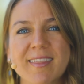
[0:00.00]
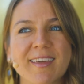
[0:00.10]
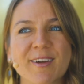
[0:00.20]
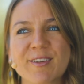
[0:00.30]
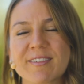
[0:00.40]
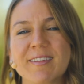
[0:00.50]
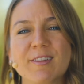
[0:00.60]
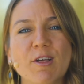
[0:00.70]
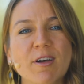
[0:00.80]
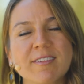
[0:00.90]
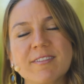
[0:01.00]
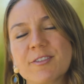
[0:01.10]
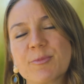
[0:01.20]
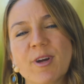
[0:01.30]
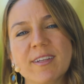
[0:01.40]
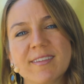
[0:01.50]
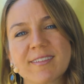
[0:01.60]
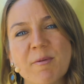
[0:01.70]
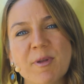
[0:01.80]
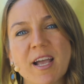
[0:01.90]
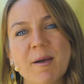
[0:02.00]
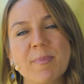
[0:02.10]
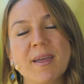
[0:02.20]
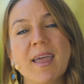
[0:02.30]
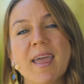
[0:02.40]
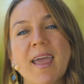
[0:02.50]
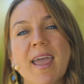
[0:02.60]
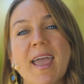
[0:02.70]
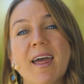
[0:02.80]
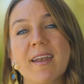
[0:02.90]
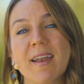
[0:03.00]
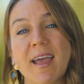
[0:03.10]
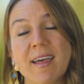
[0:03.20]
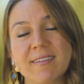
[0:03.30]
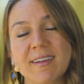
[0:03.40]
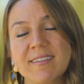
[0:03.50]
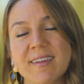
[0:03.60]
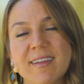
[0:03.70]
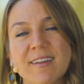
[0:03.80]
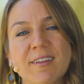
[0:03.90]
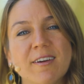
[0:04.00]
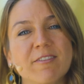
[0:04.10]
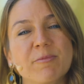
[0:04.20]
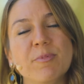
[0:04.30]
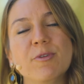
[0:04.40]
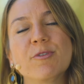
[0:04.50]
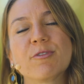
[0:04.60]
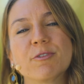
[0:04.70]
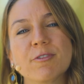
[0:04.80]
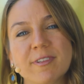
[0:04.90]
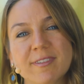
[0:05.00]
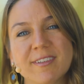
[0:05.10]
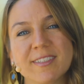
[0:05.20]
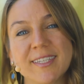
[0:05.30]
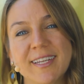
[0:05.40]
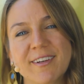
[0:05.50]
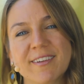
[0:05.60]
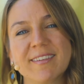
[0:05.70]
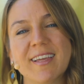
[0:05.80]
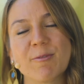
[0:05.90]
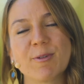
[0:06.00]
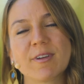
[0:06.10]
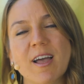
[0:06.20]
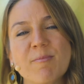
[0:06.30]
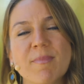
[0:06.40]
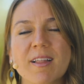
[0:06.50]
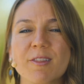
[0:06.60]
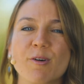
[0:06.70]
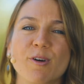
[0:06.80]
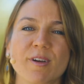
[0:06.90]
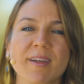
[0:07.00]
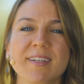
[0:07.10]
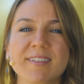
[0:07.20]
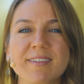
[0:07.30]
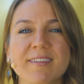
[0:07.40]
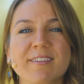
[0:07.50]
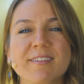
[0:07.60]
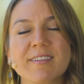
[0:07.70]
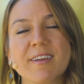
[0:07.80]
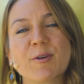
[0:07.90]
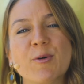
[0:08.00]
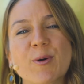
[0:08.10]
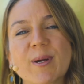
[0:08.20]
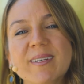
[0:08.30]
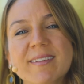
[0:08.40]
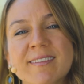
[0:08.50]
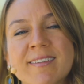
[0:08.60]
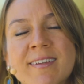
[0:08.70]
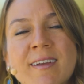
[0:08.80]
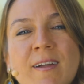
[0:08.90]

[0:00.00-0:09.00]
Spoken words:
There's lots of surprises coming up. And as I said, a lot of beautiful facilitators that will come along into this course.